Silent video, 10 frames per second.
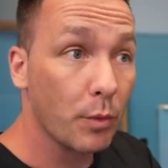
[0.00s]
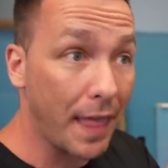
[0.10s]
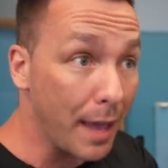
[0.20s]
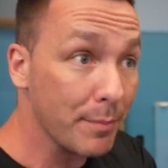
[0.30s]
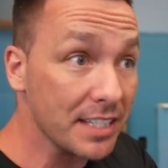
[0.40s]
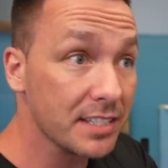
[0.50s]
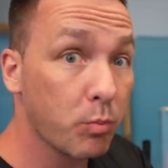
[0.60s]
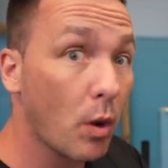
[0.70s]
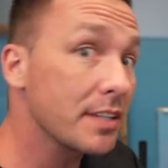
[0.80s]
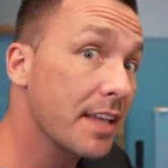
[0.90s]
What that means is
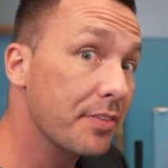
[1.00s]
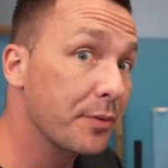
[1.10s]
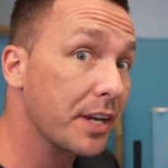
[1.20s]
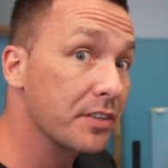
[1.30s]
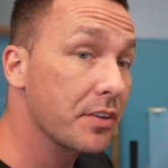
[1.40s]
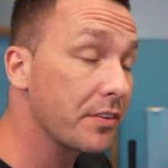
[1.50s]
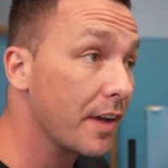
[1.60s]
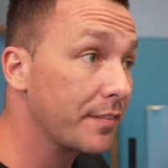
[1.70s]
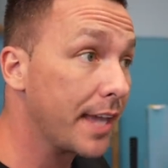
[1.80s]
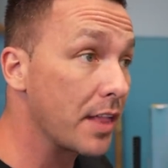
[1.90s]
once that
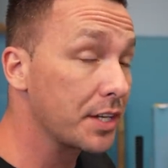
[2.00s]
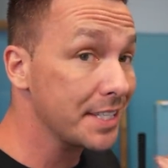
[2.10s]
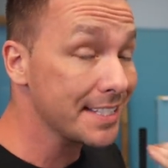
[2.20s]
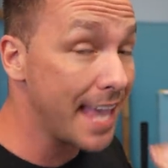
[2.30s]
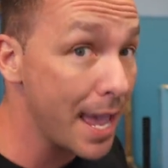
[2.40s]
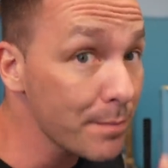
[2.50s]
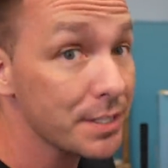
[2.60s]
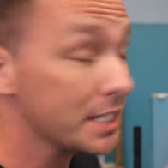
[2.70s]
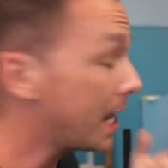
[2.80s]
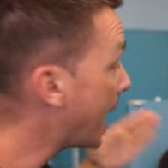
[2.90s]
375 gallon is
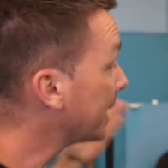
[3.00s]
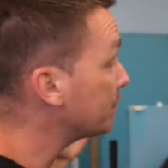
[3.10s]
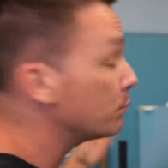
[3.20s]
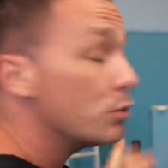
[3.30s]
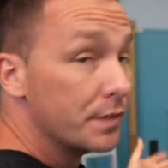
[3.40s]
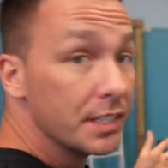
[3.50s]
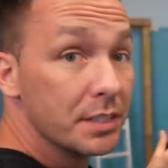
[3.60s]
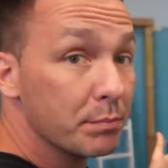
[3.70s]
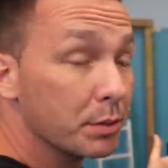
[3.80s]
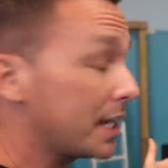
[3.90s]
empty, I could move it
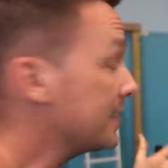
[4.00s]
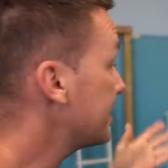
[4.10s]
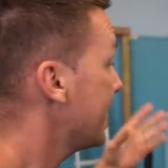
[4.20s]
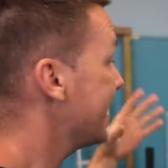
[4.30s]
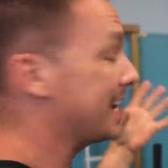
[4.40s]
into place,